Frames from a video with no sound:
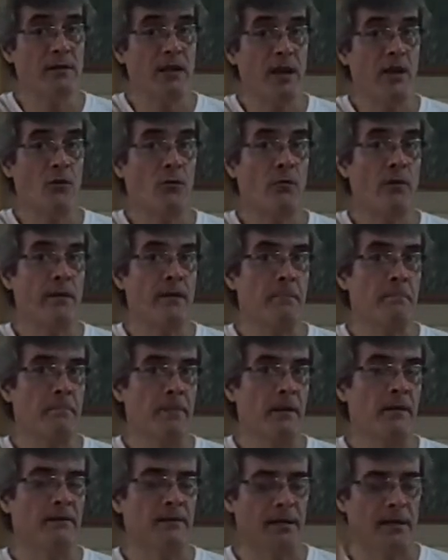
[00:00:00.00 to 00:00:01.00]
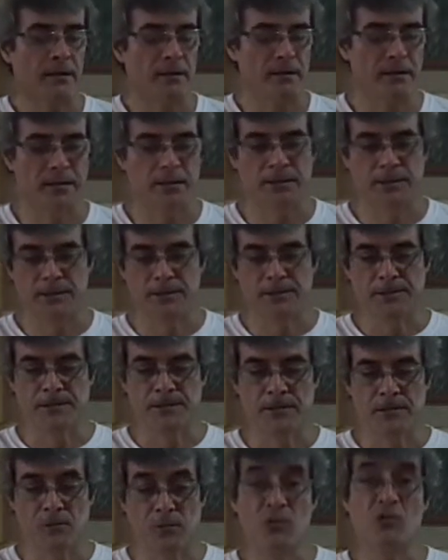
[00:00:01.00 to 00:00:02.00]
they already built it,
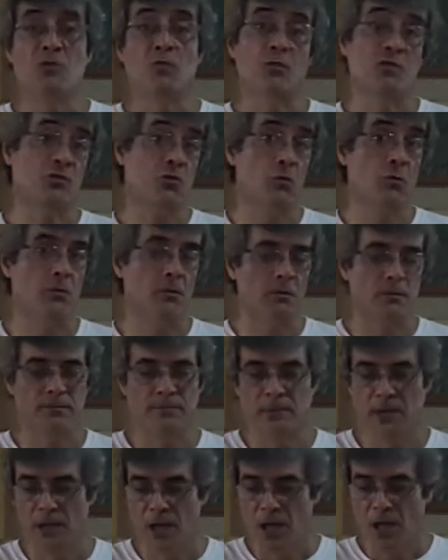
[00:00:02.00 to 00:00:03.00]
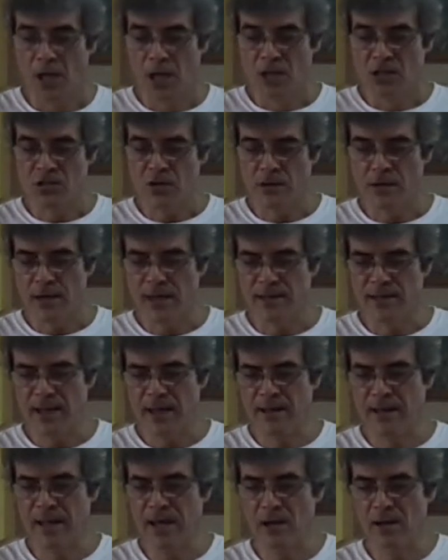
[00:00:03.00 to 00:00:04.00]
which was cool. So and
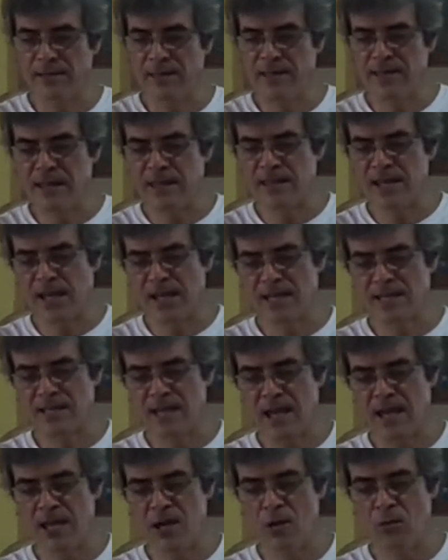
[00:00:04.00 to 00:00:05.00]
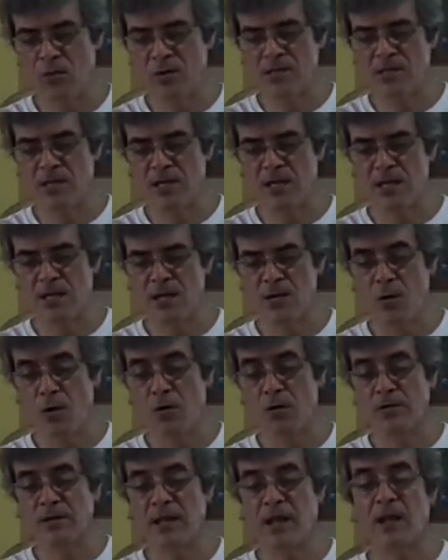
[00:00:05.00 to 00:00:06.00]
then here, the thing is that here we see
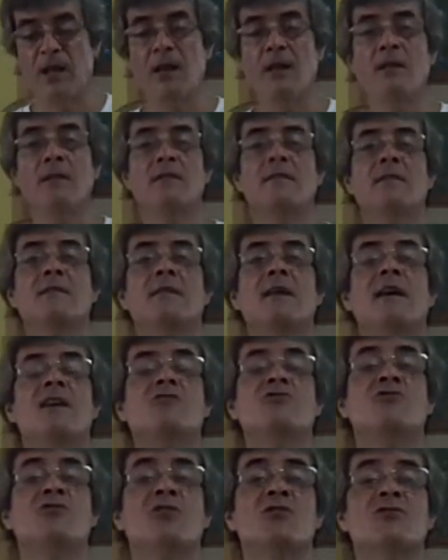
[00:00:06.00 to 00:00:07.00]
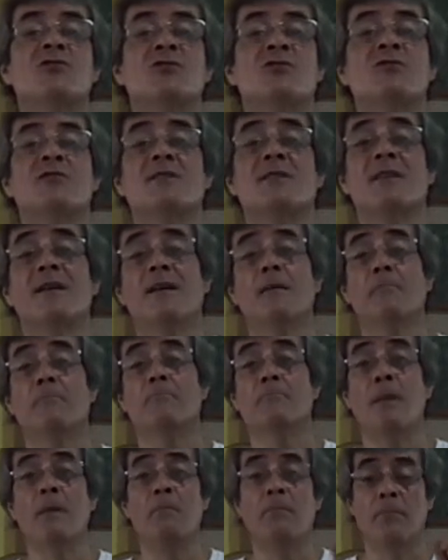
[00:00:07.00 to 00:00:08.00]
all the, the Justice League
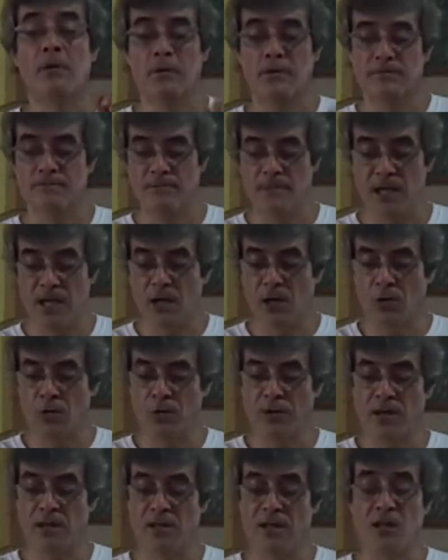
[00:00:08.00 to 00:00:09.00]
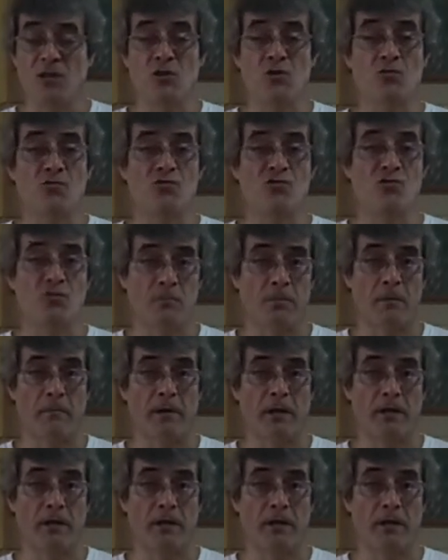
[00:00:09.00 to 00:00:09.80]
members, including the new Superman.